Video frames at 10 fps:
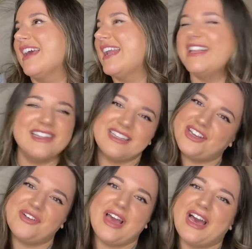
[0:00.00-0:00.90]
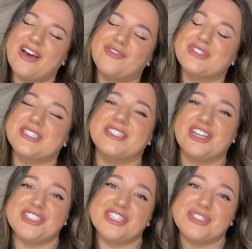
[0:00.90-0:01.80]
anything that you have or
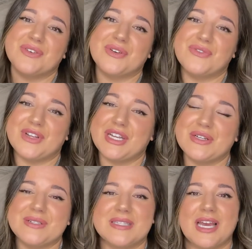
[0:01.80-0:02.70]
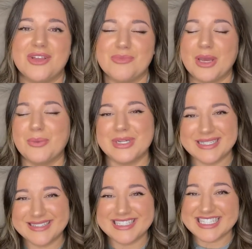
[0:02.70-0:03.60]
suggestions for videos that you might want to
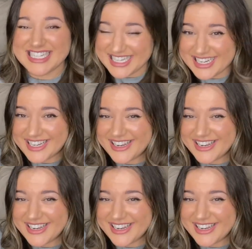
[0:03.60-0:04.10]
see.